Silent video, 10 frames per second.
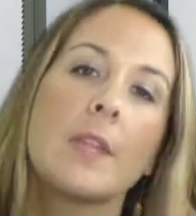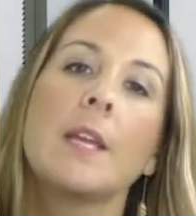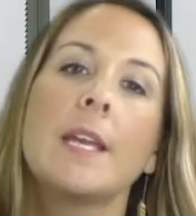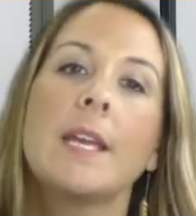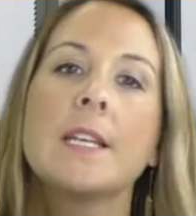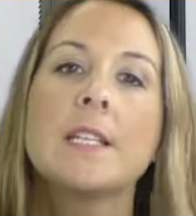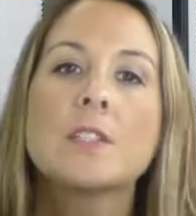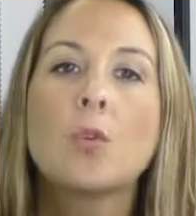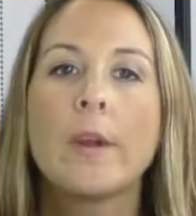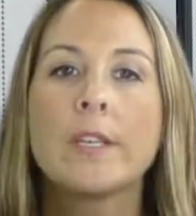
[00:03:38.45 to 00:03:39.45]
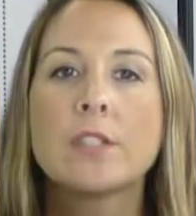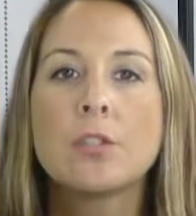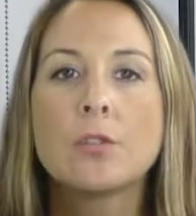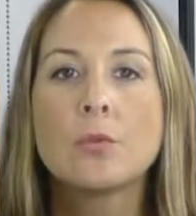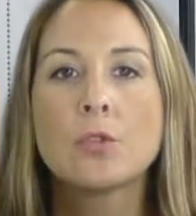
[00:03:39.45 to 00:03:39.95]
it is going
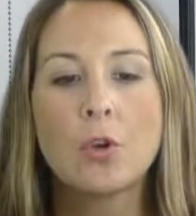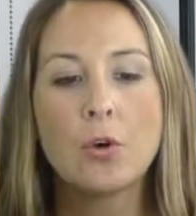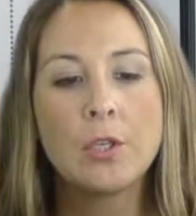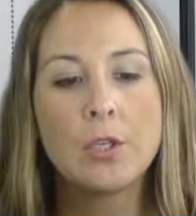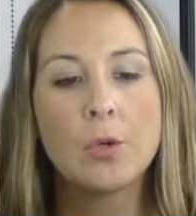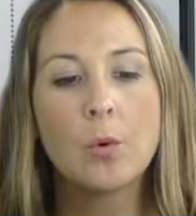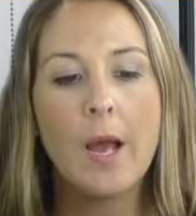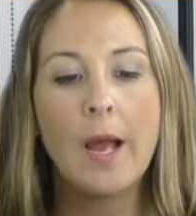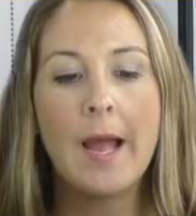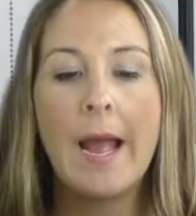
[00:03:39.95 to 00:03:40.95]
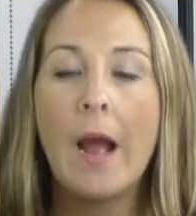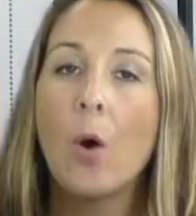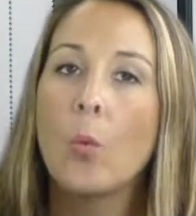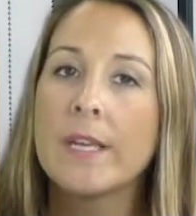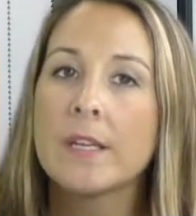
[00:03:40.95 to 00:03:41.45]
to show you how
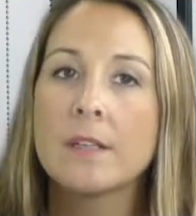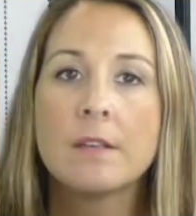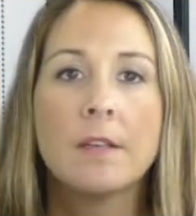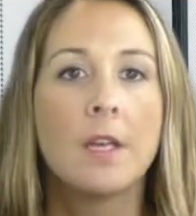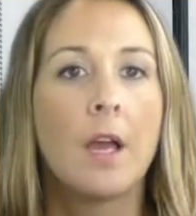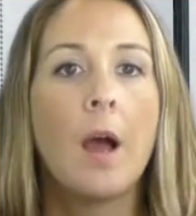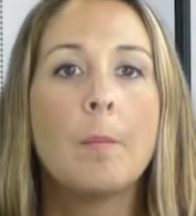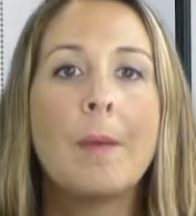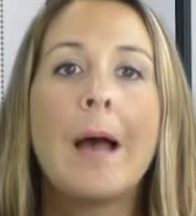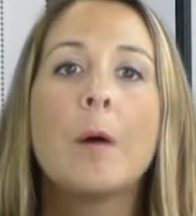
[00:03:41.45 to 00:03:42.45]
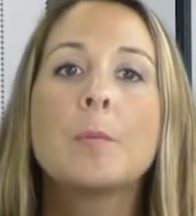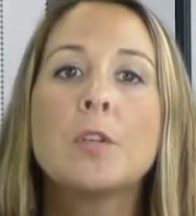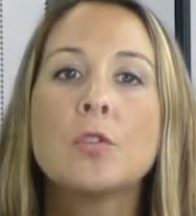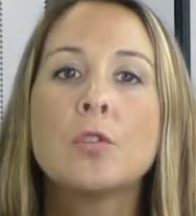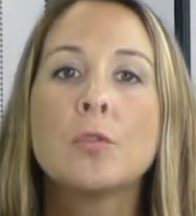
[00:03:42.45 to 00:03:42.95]
we can help you
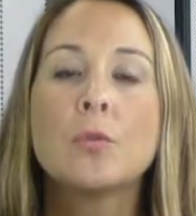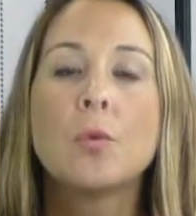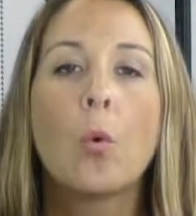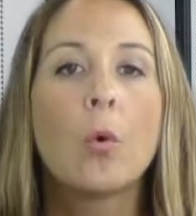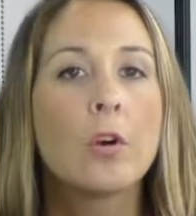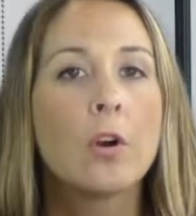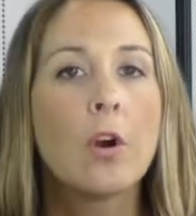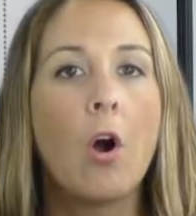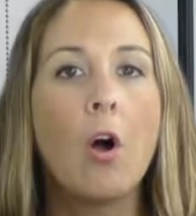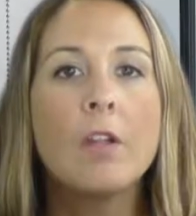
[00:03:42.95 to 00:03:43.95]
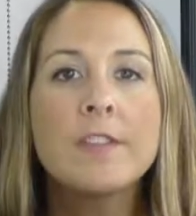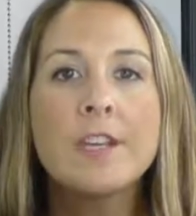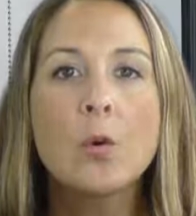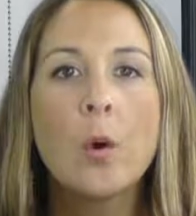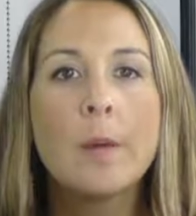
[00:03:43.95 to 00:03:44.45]
to order all of the
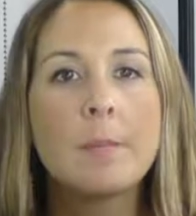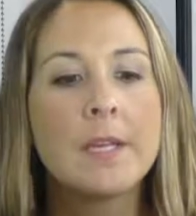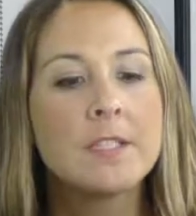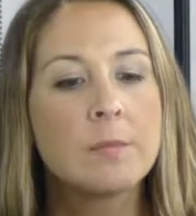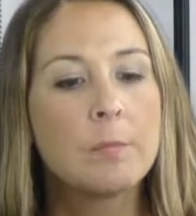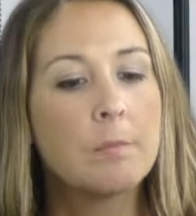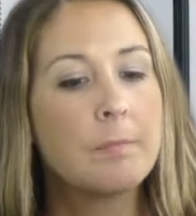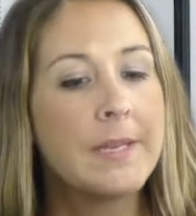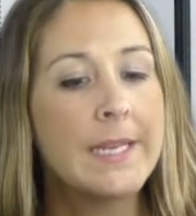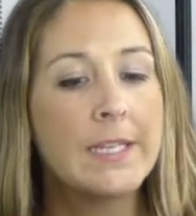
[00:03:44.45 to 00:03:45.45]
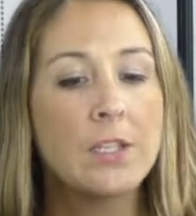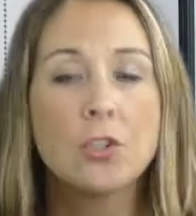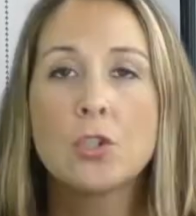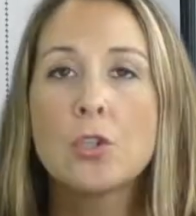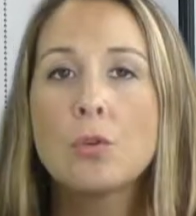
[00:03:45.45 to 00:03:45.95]
equipment, being
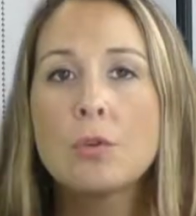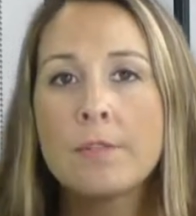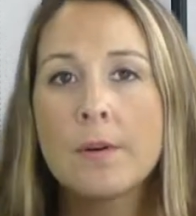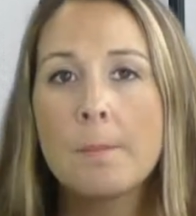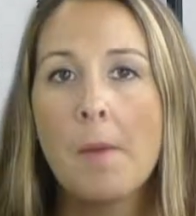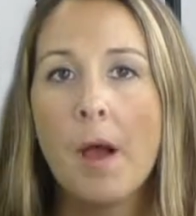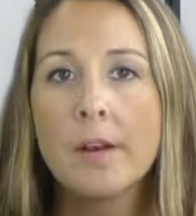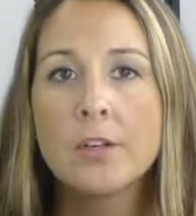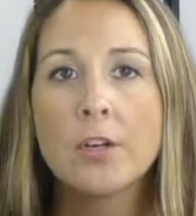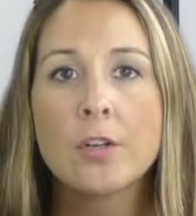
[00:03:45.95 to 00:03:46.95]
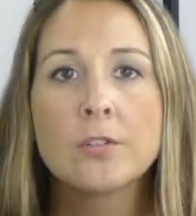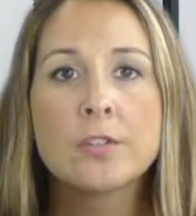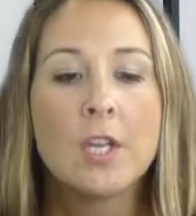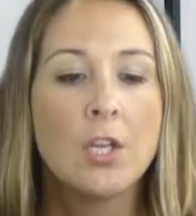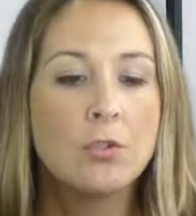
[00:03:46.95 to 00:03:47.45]
2 different monitors,
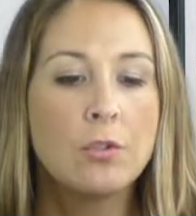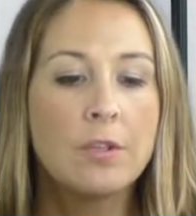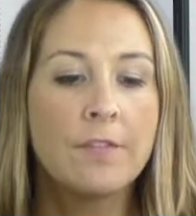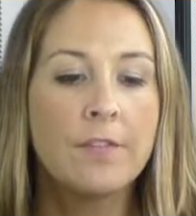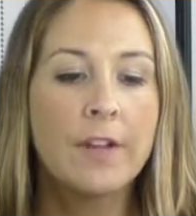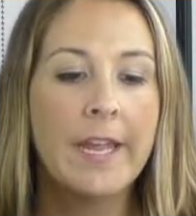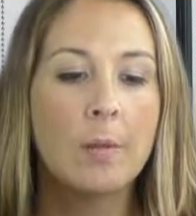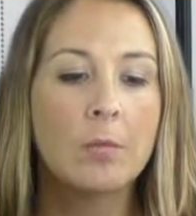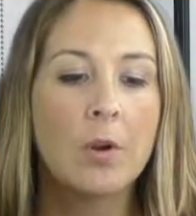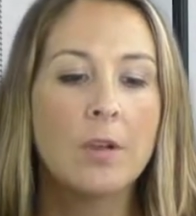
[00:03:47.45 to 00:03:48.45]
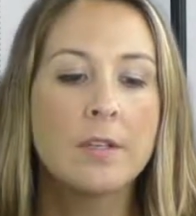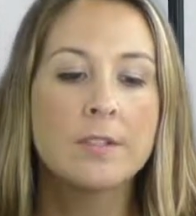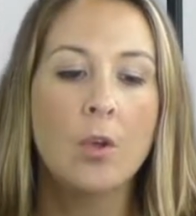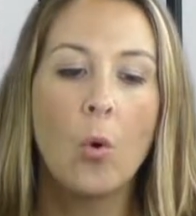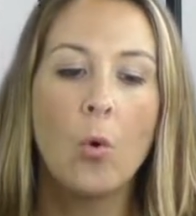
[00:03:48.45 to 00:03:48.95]
2 different cameras,
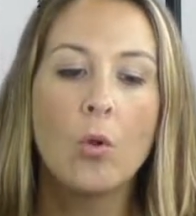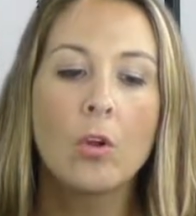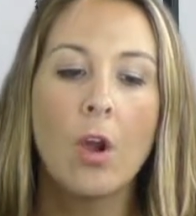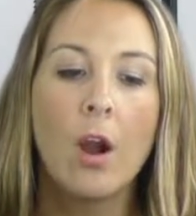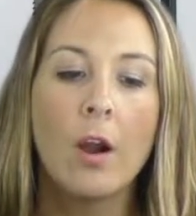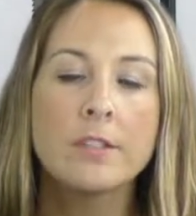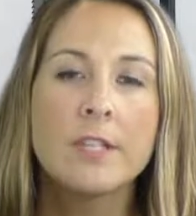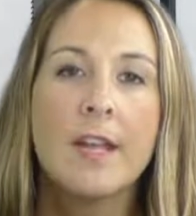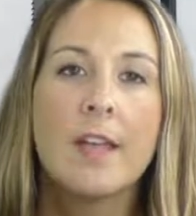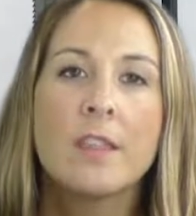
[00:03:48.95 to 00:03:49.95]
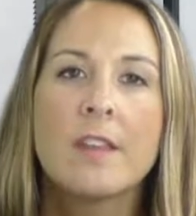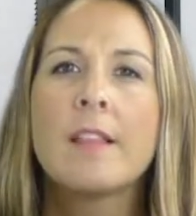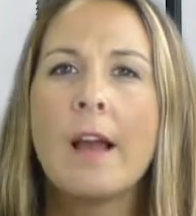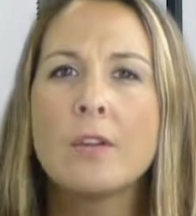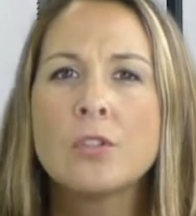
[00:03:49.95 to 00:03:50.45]
a whole cart that
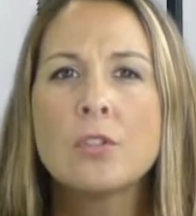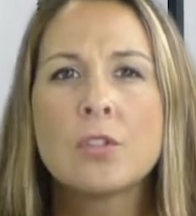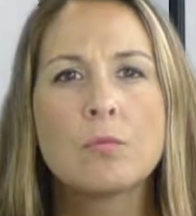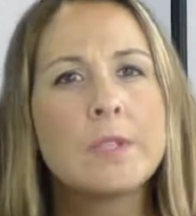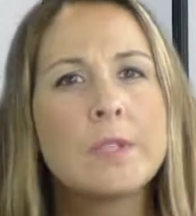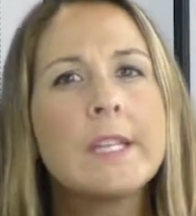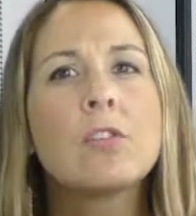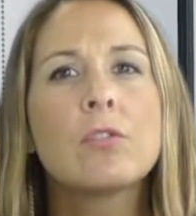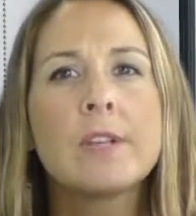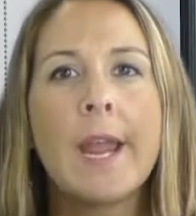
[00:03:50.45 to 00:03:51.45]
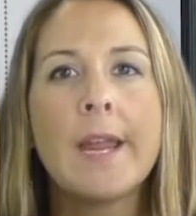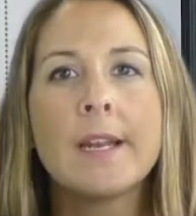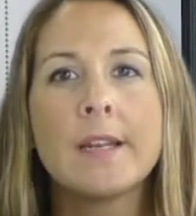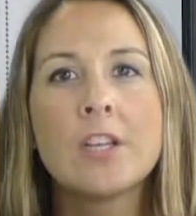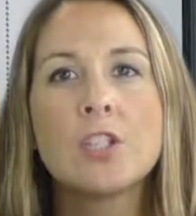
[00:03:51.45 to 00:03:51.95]
allows you to really create a
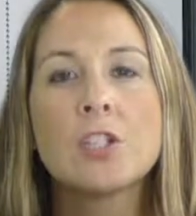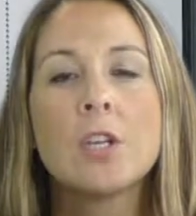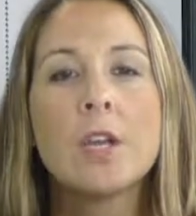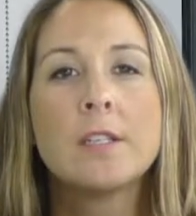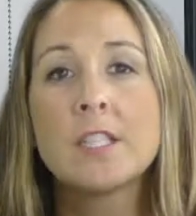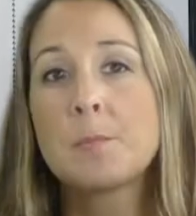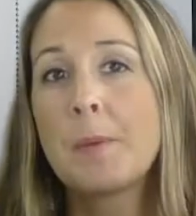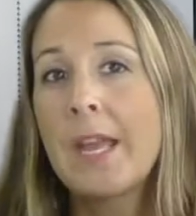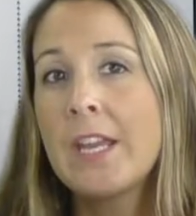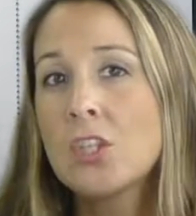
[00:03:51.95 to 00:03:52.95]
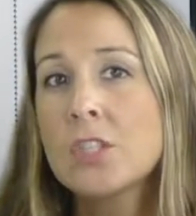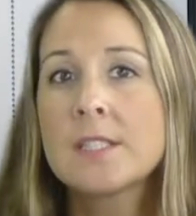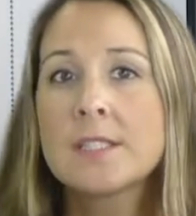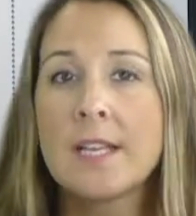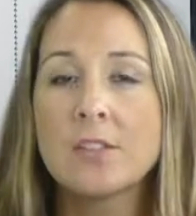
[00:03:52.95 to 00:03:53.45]
nice
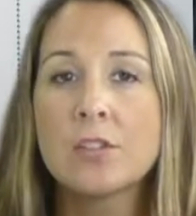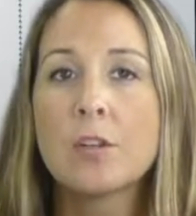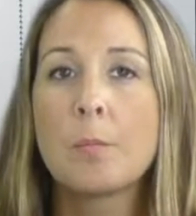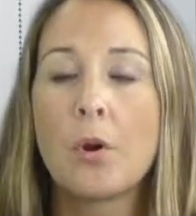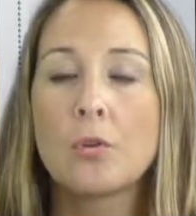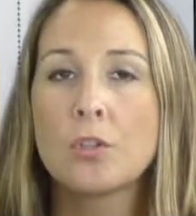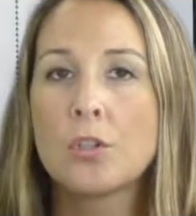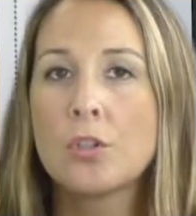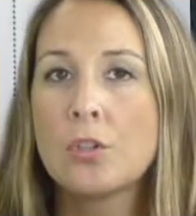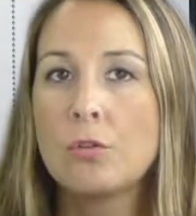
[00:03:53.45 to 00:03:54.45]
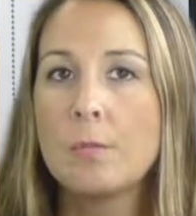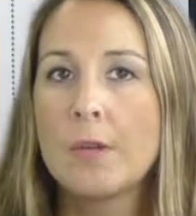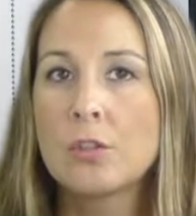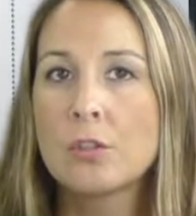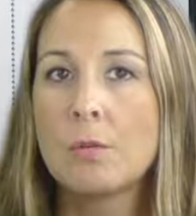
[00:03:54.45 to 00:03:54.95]
patient-centered approach to
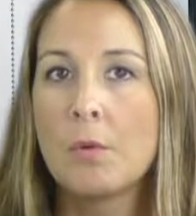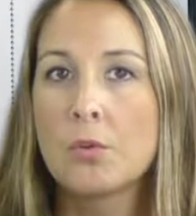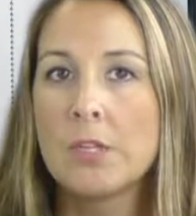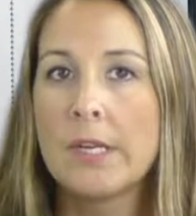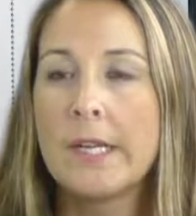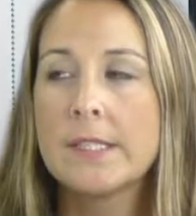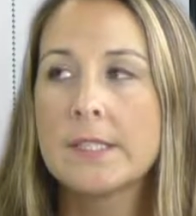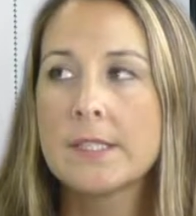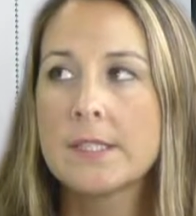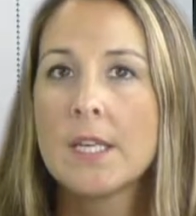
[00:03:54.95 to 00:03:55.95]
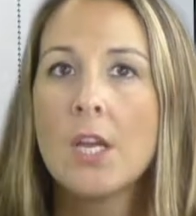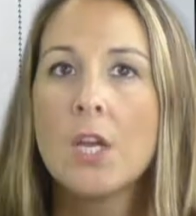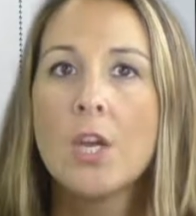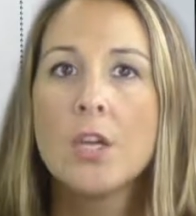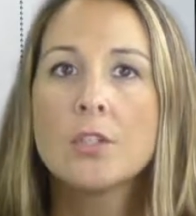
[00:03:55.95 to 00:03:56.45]
two-dimensional motion analysis.
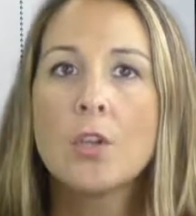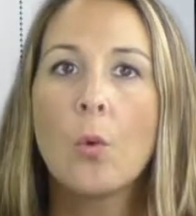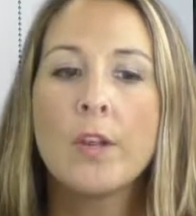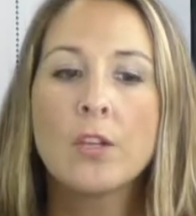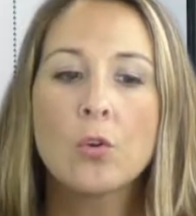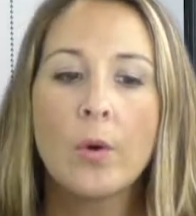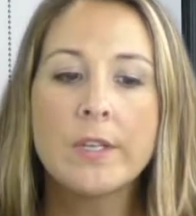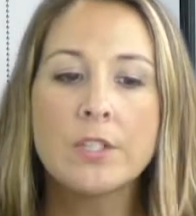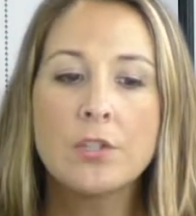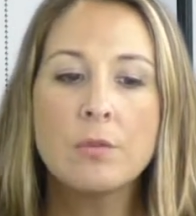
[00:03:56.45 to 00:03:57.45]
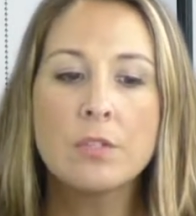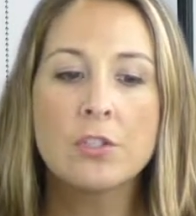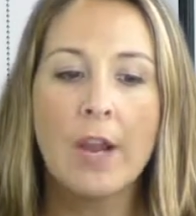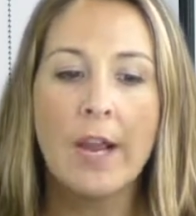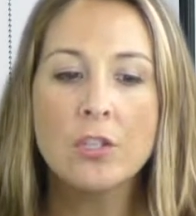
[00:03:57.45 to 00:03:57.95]
So what you're going to do is you're
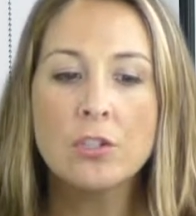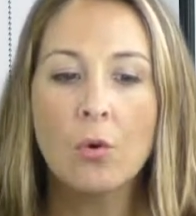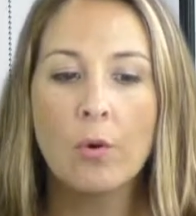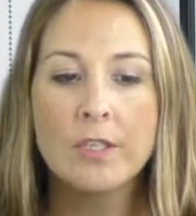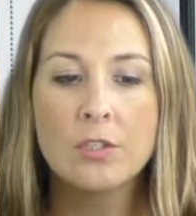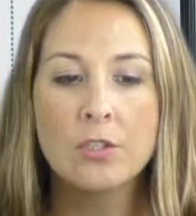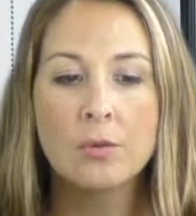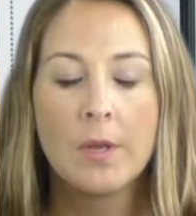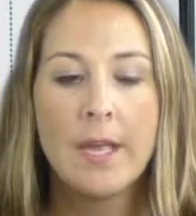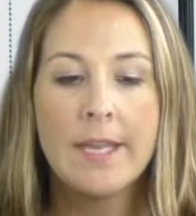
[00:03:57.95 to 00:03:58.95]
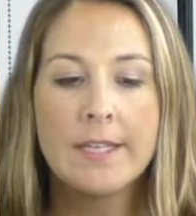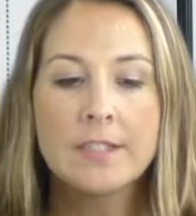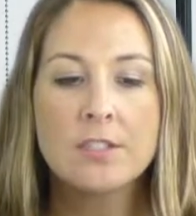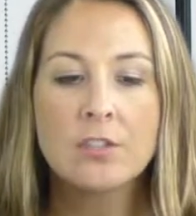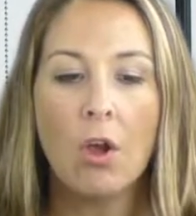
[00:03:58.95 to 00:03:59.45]
actually going to
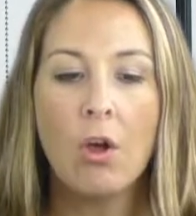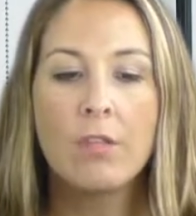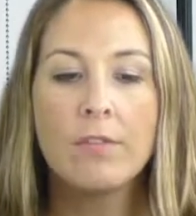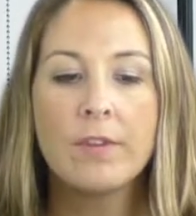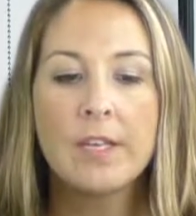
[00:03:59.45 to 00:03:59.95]
install the video